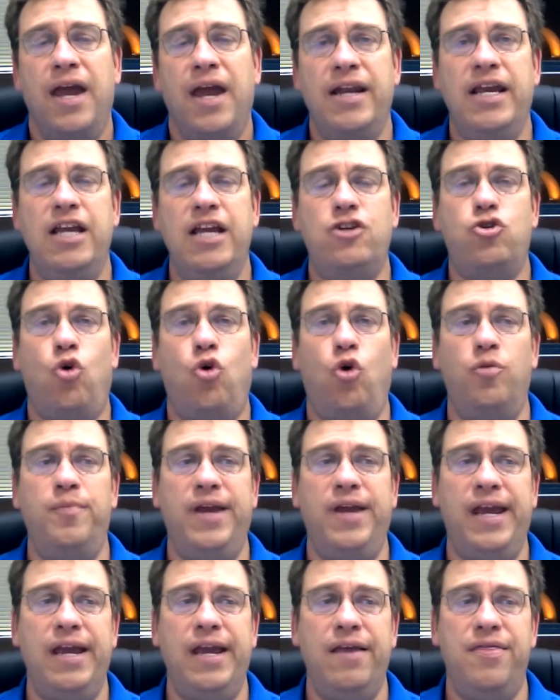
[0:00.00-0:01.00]
And he told
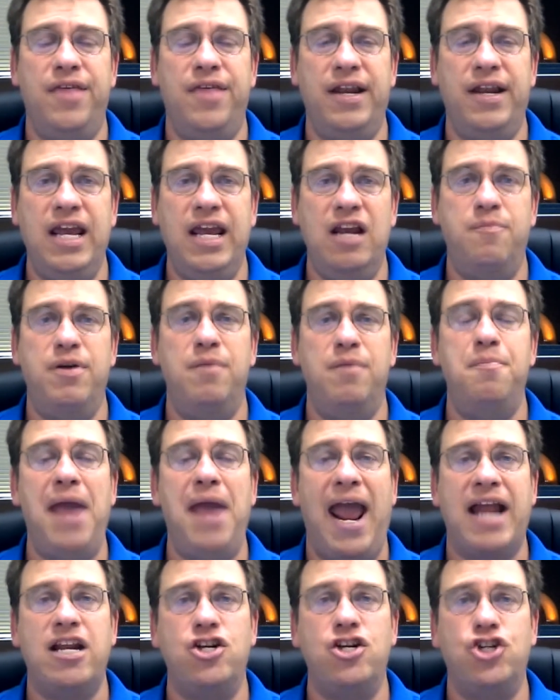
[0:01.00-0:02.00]
me that he had been
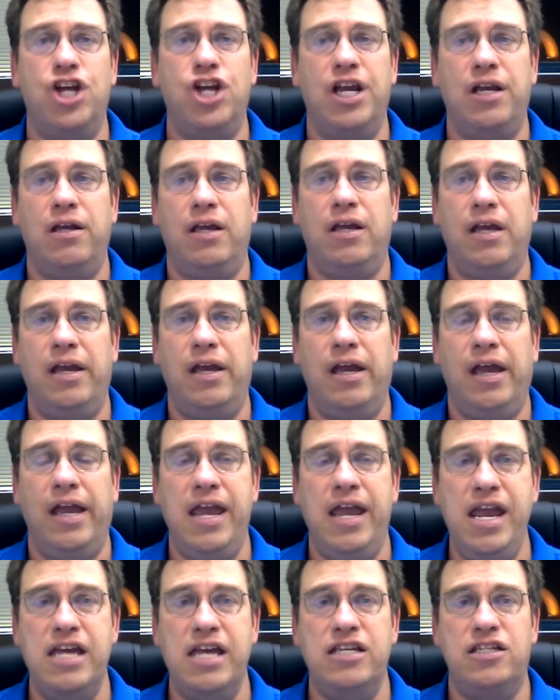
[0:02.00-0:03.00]
managing
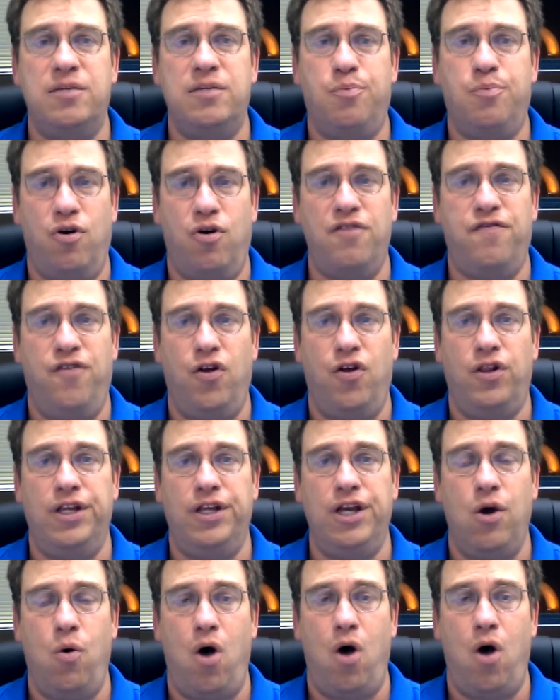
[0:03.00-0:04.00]
his
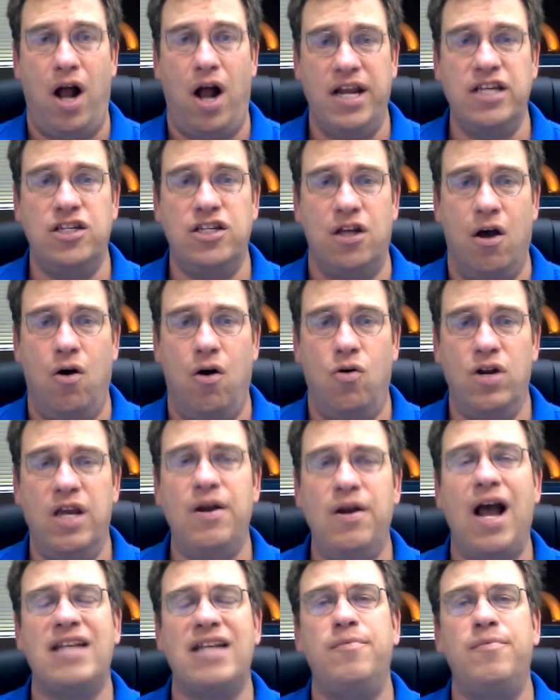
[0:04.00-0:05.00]
portfolio on his own.
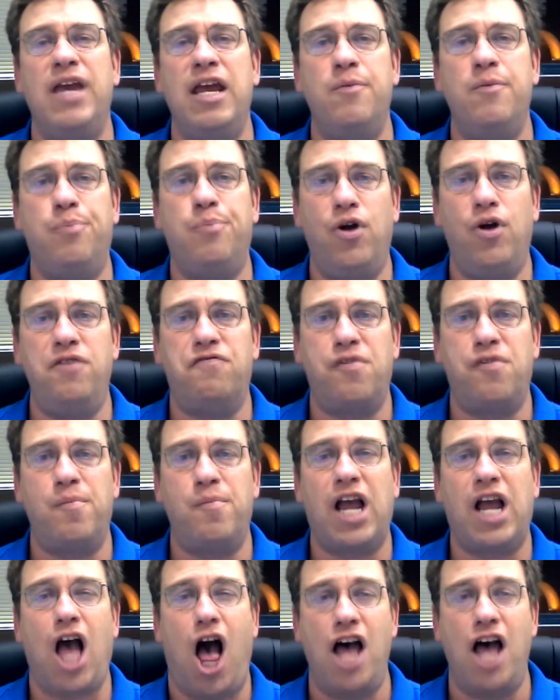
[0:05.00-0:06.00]
He got some input from
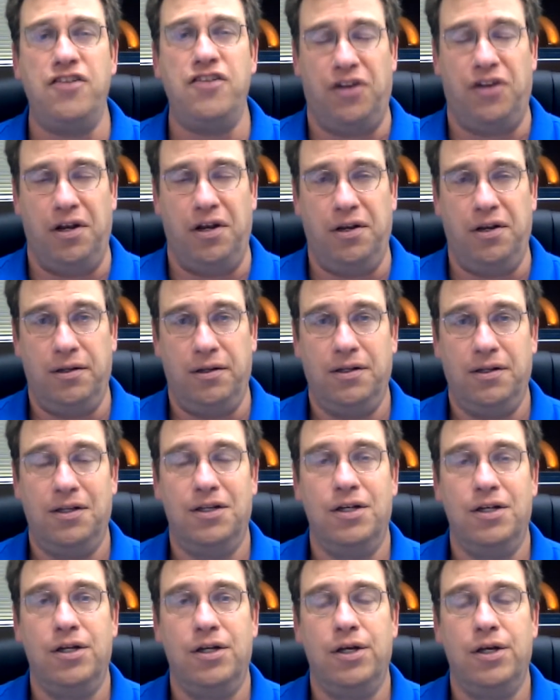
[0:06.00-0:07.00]
a cousin
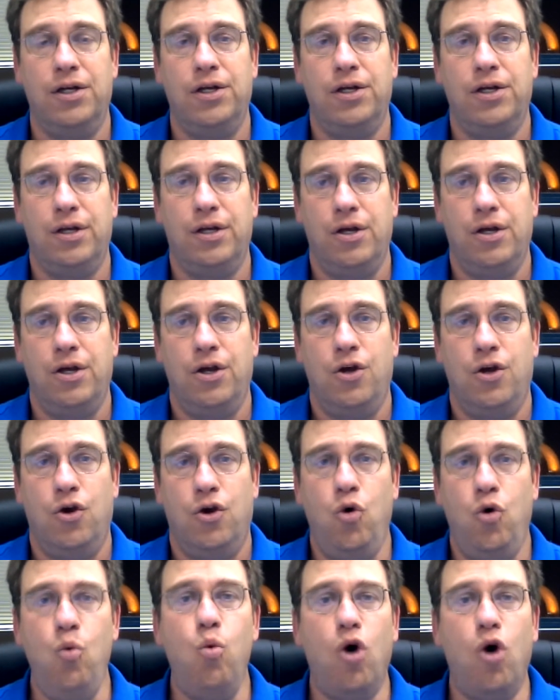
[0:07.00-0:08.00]

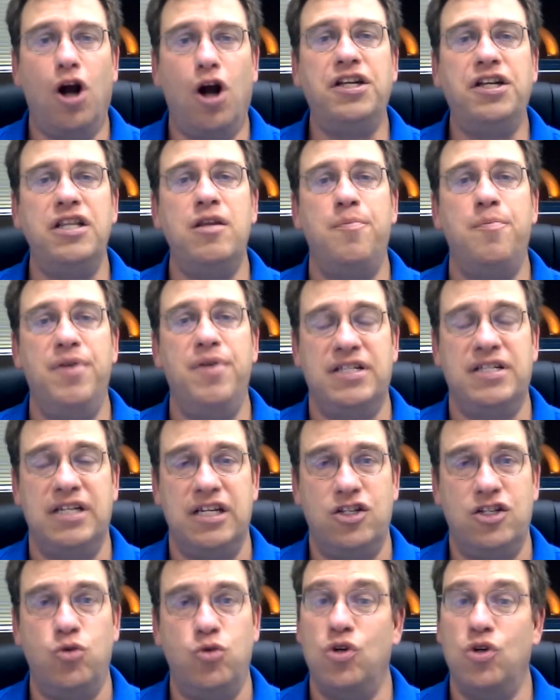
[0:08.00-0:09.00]
who worked in the
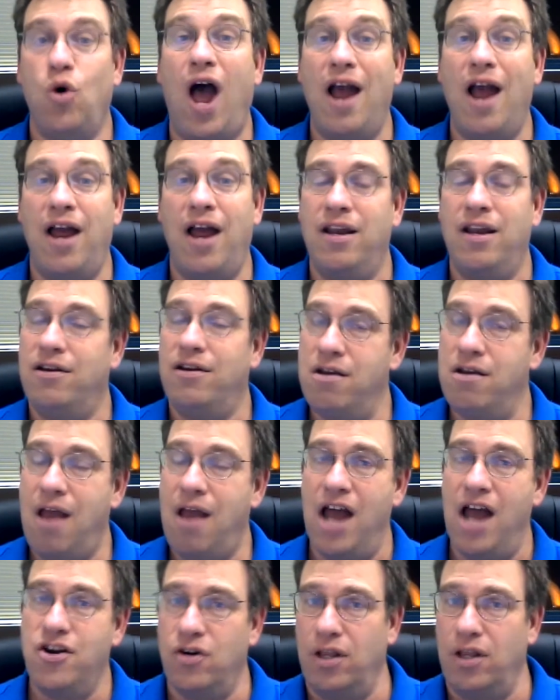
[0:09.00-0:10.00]
business, who I
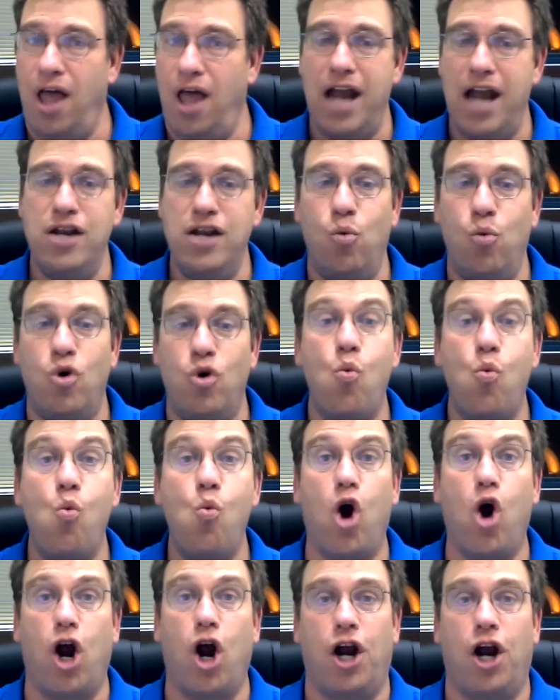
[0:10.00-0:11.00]
underlined the word
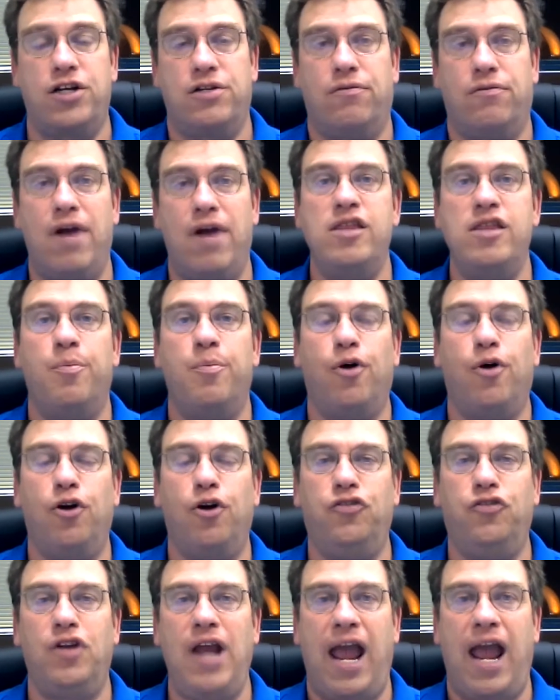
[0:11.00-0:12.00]
worked, right? The
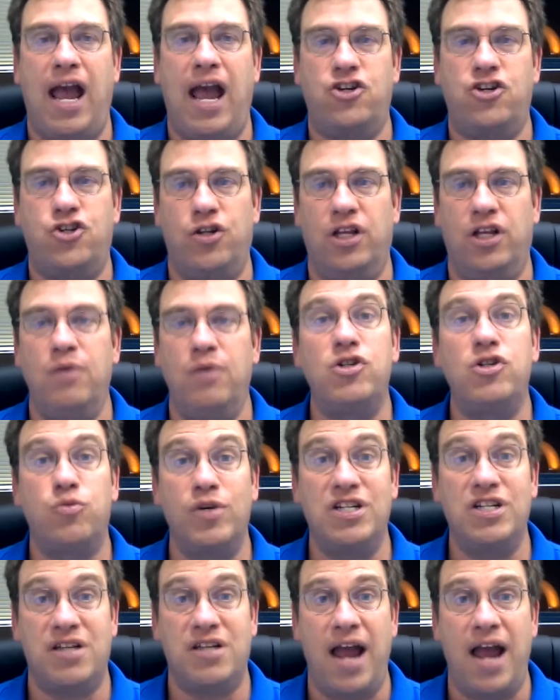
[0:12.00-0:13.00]
person actually was
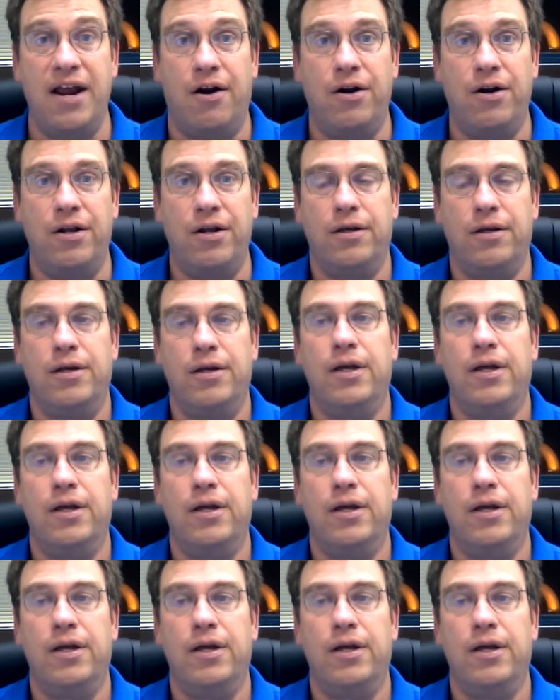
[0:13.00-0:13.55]
retired.